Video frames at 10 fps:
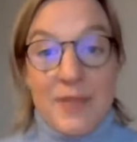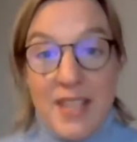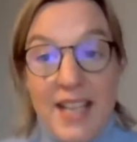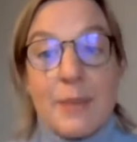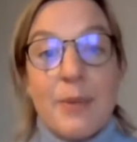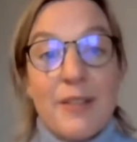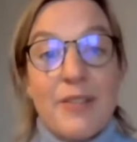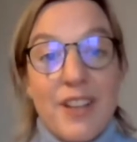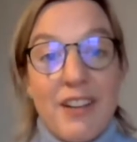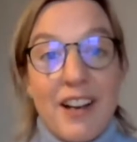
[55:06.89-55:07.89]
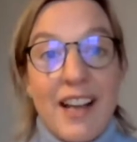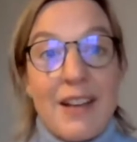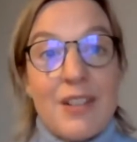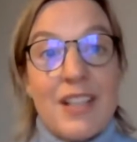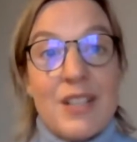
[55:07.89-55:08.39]
Takes a bit of figuring
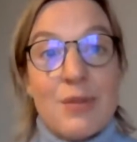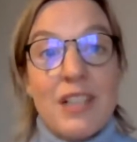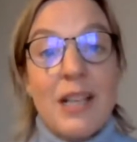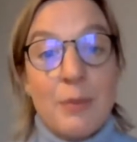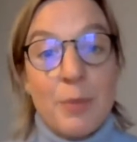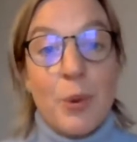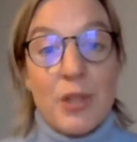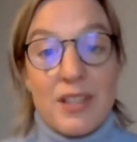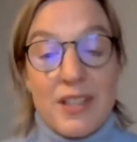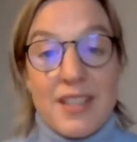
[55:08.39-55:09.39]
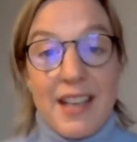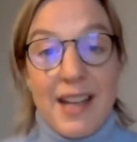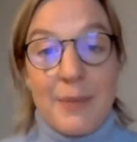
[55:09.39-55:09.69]
out and is really important.